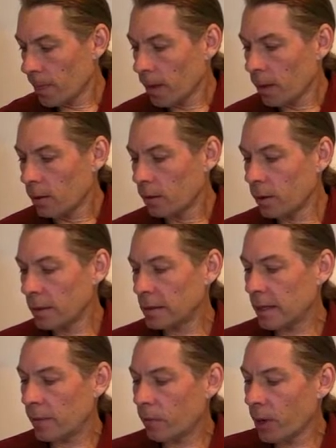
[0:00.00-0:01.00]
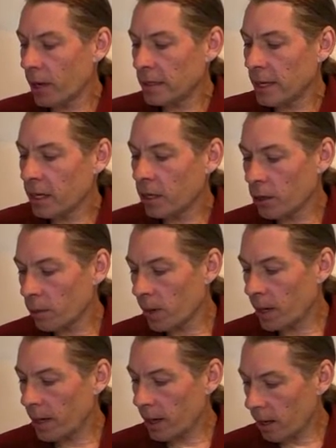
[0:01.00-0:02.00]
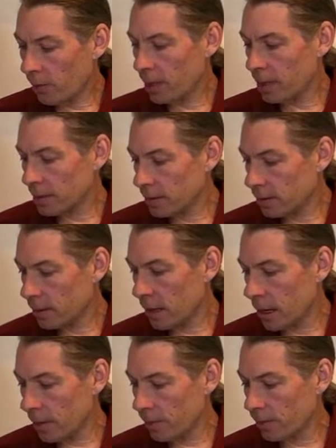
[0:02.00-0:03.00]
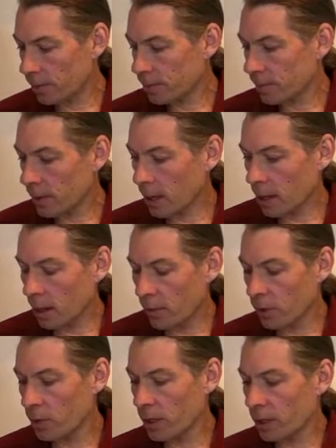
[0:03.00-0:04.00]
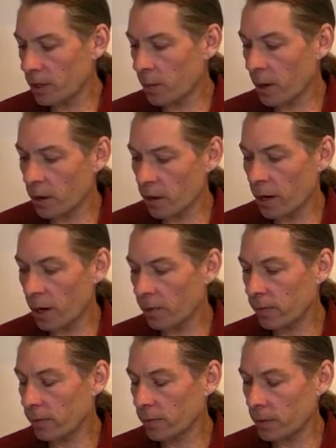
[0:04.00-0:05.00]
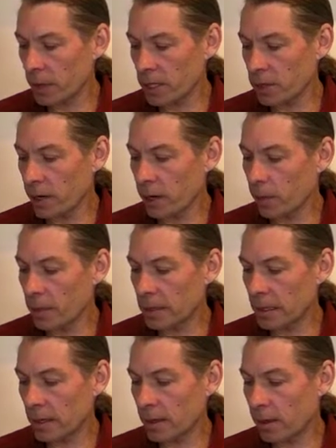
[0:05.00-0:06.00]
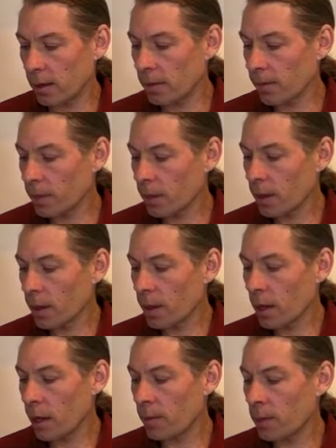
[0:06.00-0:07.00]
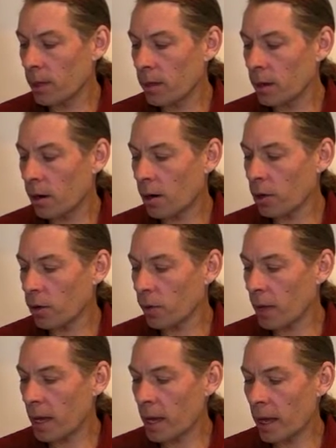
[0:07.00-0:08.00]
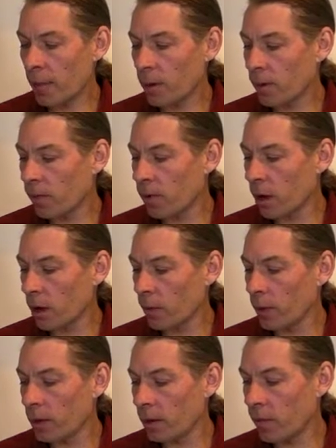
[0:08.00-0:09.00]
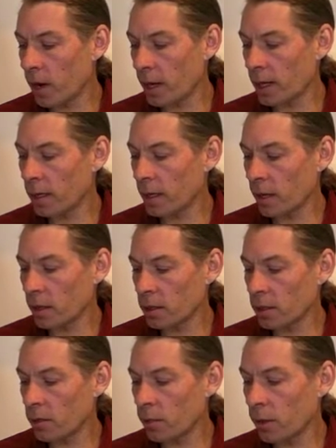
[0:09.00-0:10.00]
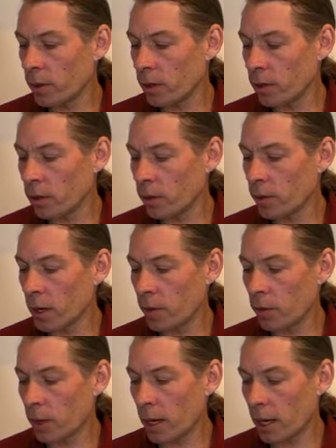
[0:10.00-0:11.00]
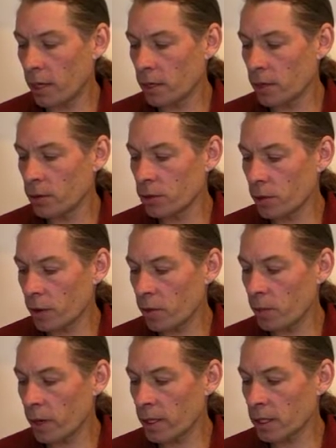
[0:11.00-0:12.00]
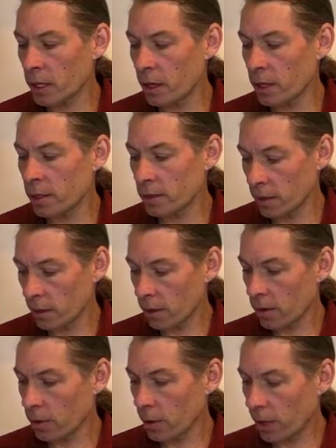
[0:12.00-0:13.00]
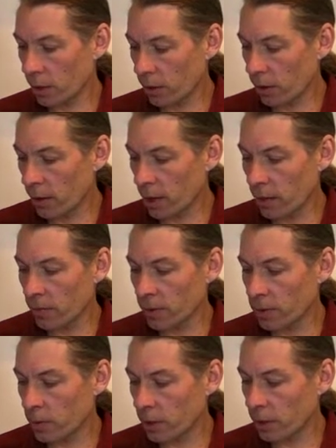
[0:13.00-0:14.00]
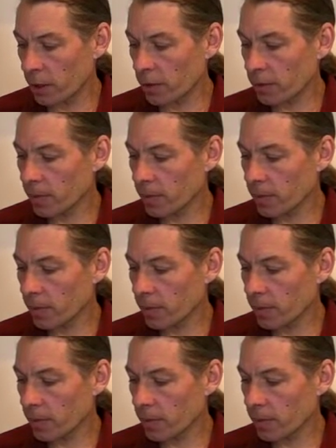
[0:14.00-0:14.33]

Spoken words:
So let's say, when I say good or bad habits, I'm going to read this paragraph to make sure I don't miss anything. I mean, are you in the habit of following the divine intelligence within you that will guide you choice by choice to a healthier life experience?